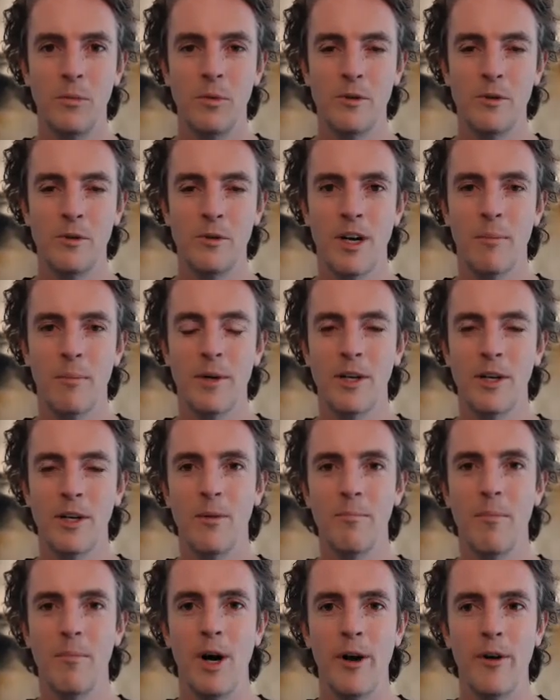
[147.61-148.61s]
which was a company
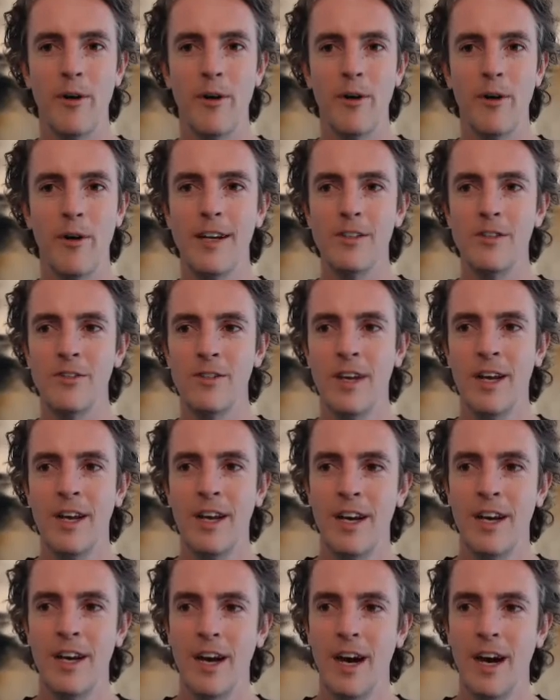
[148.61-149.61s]
called Modernize
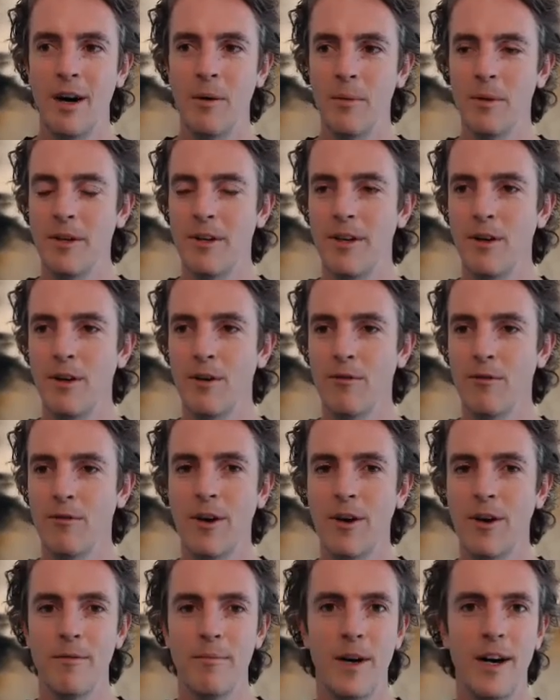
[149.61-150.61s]
with a dear
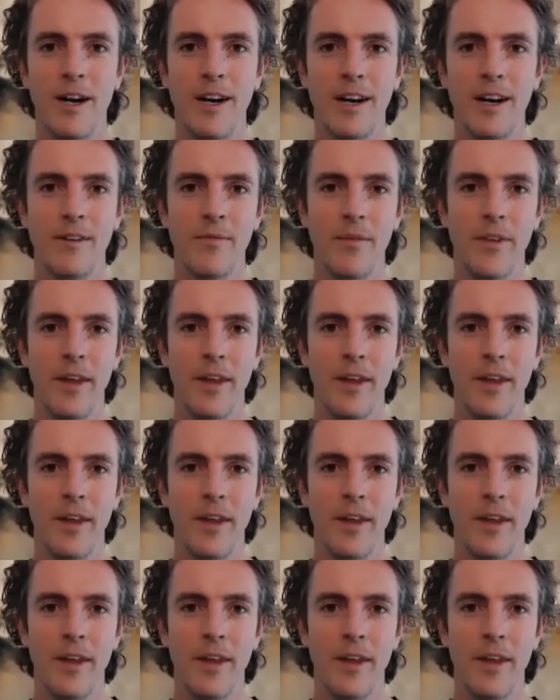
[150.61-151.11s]
friend of mine.